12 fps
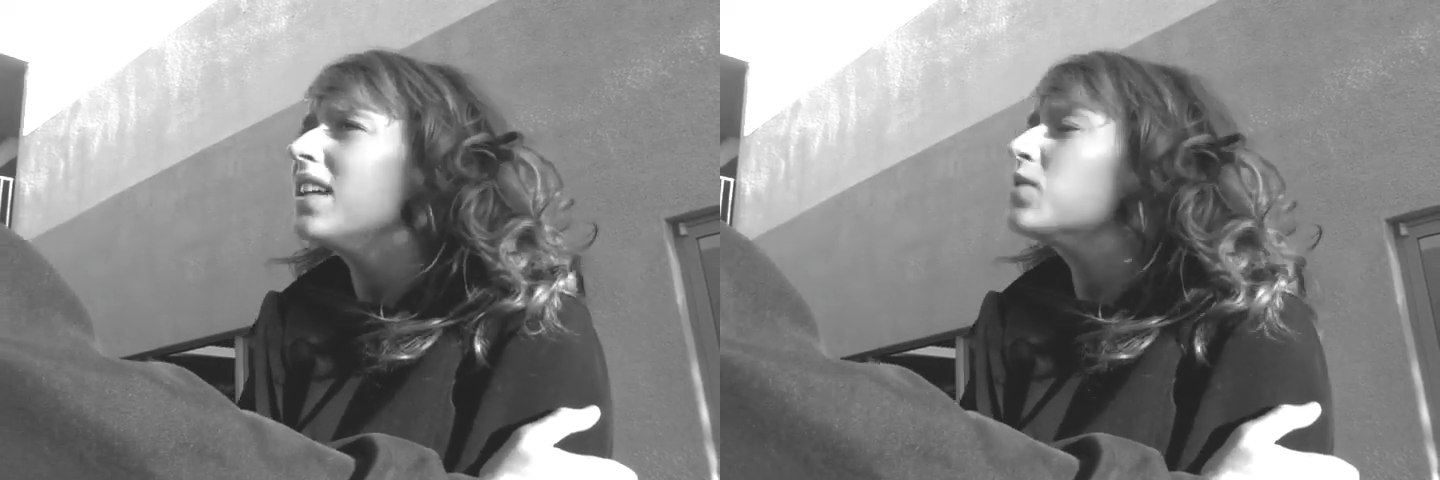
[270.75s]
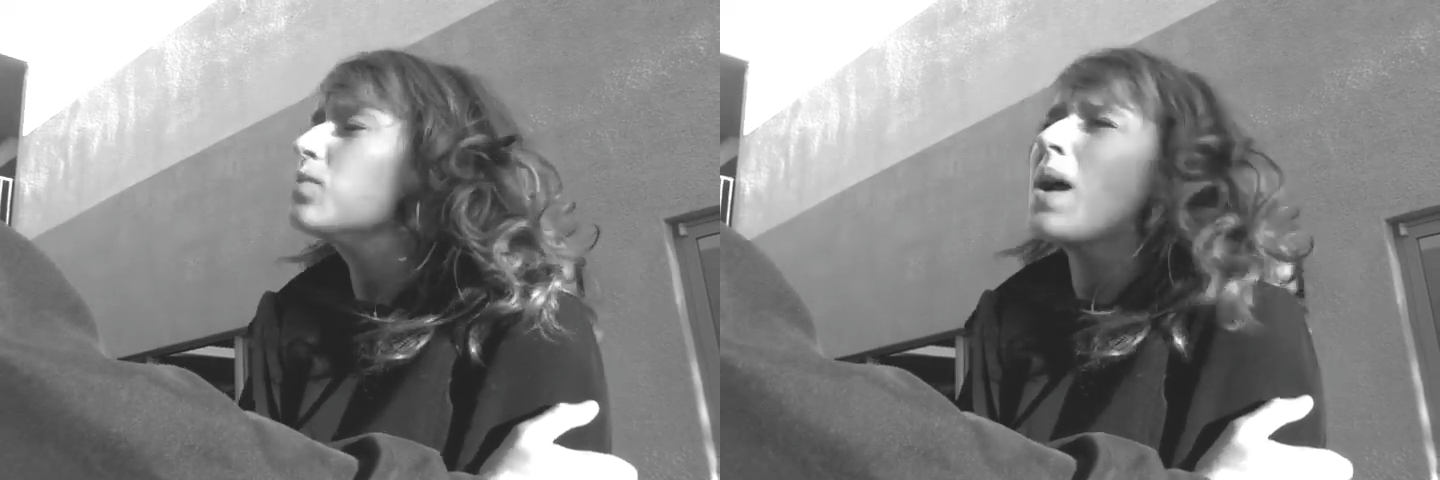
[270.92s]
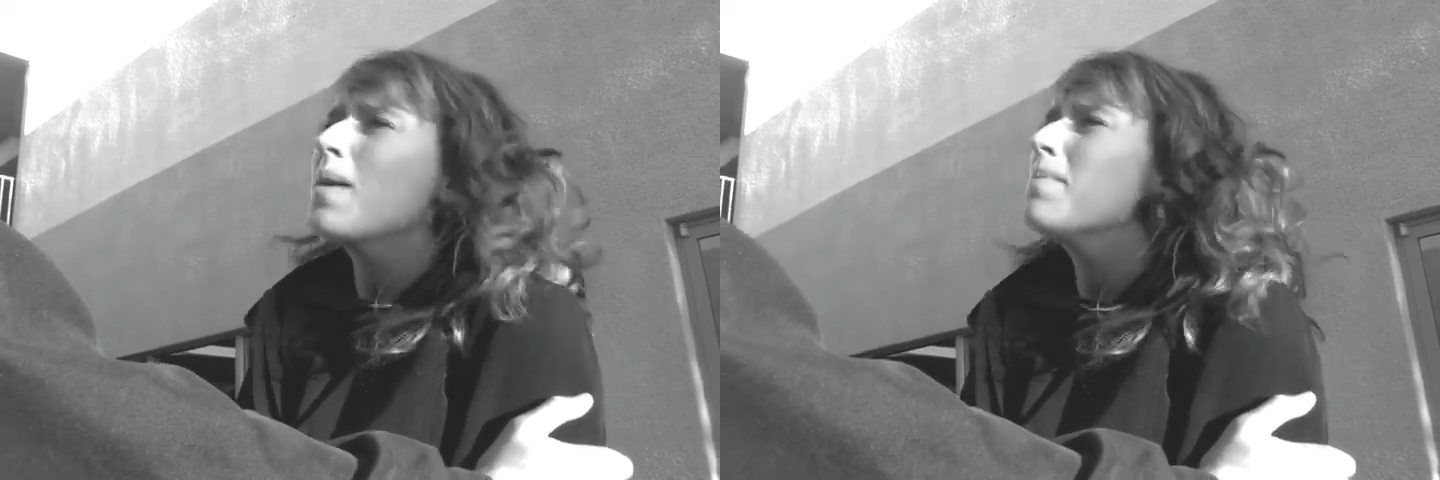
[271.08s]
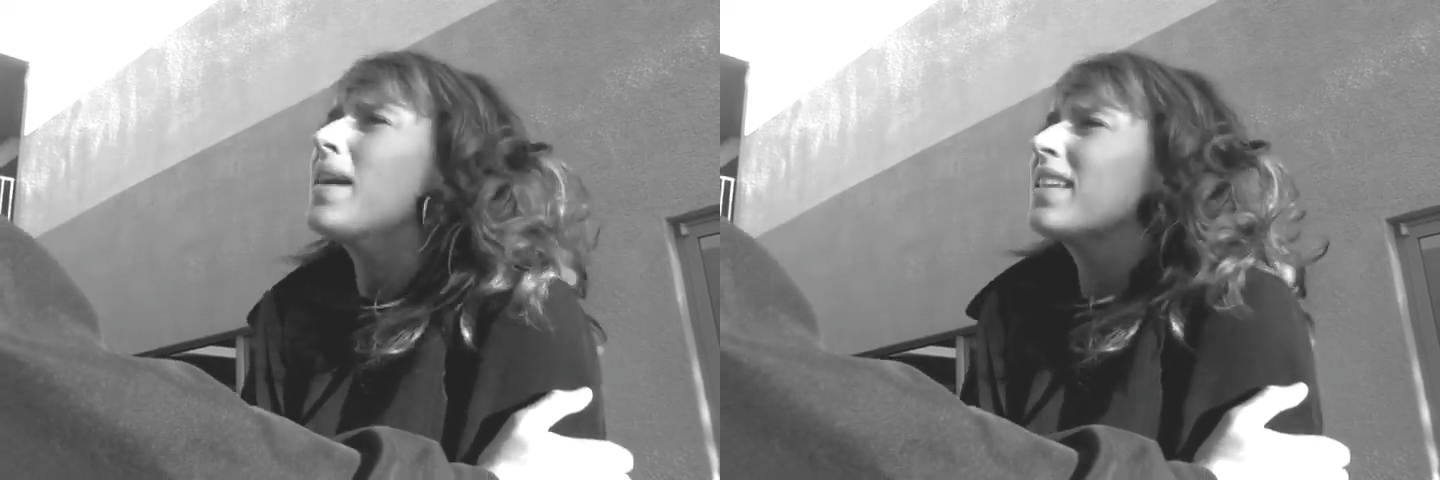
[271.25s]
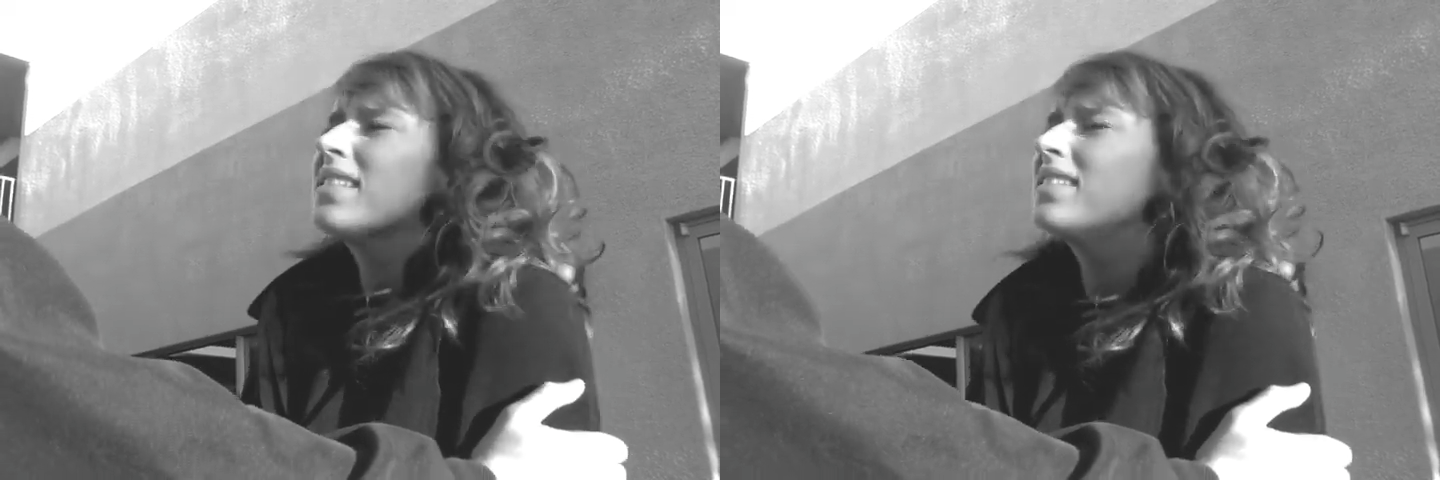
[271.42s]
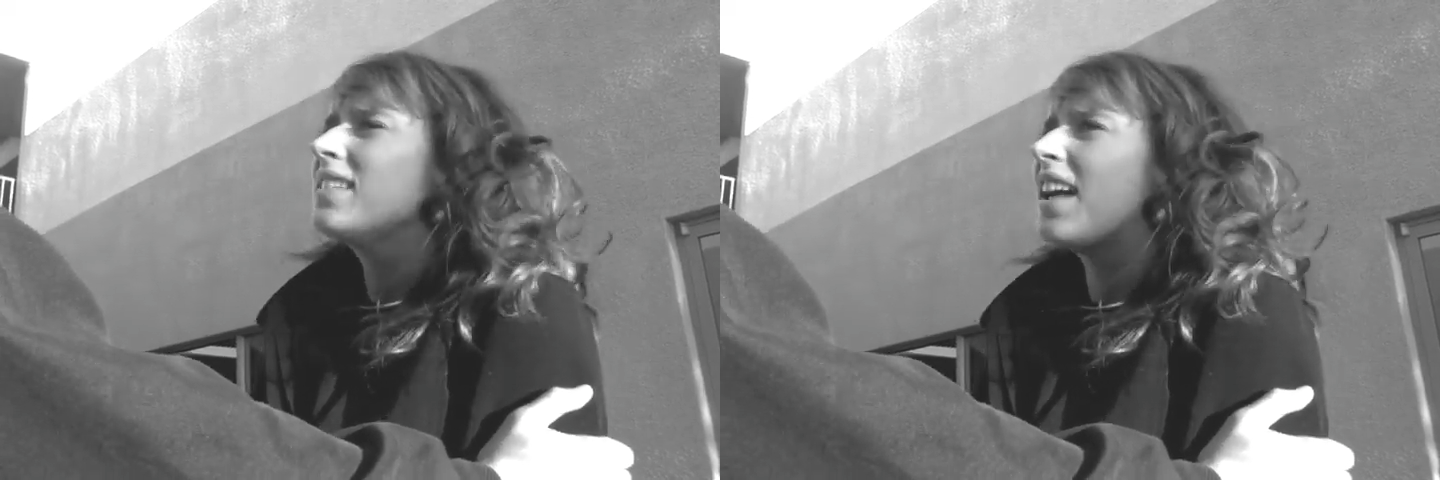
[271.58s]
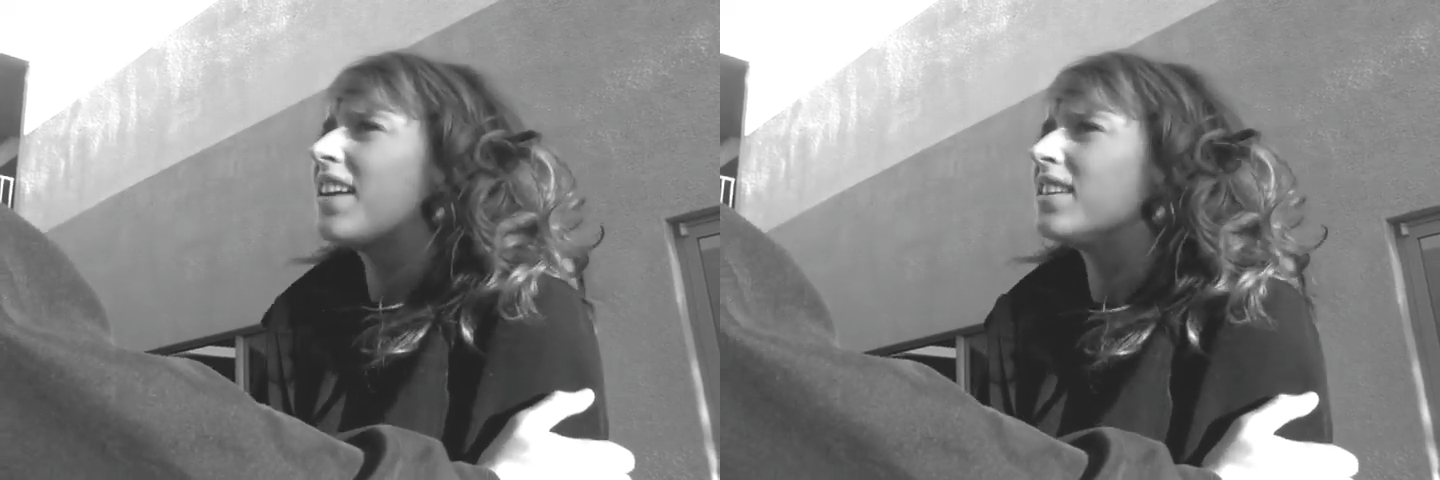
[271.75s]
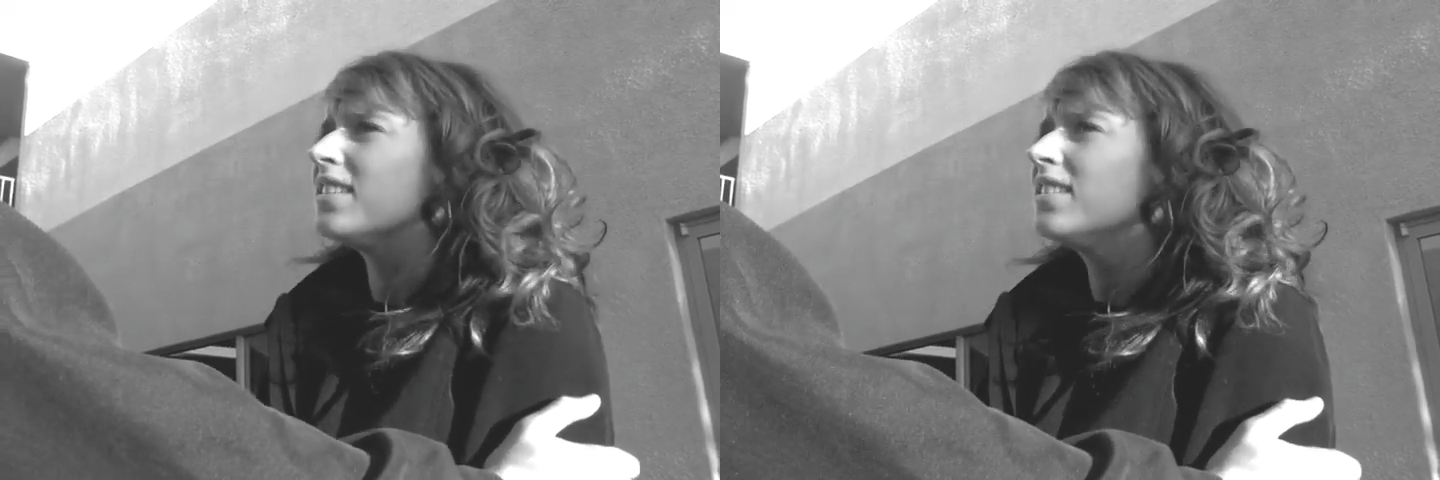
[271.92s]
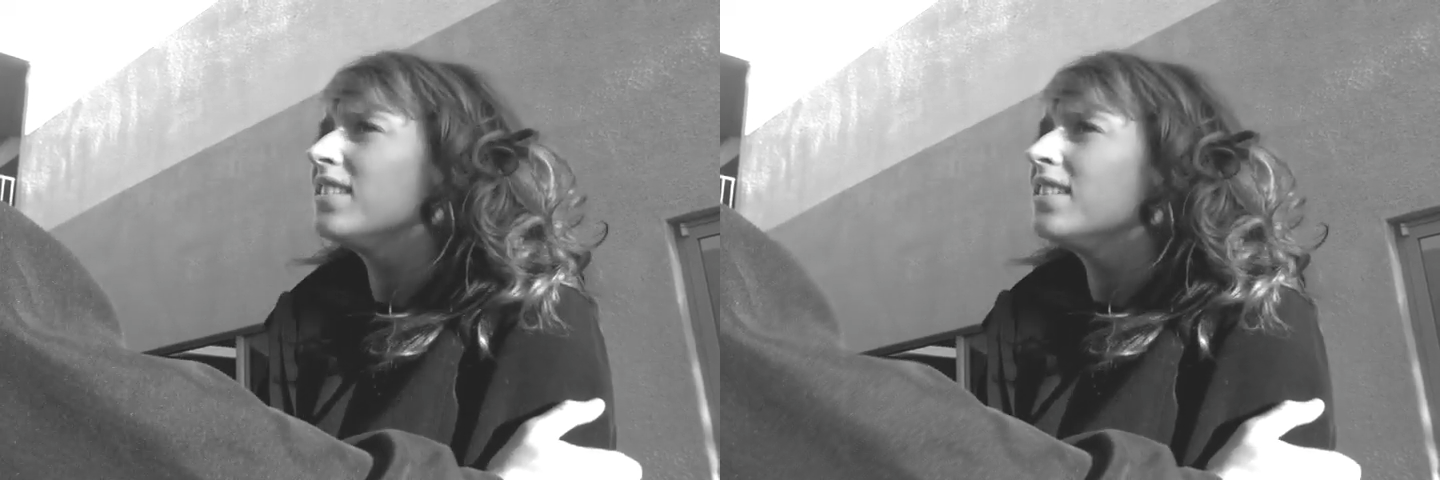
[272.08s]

That's why I made the letter.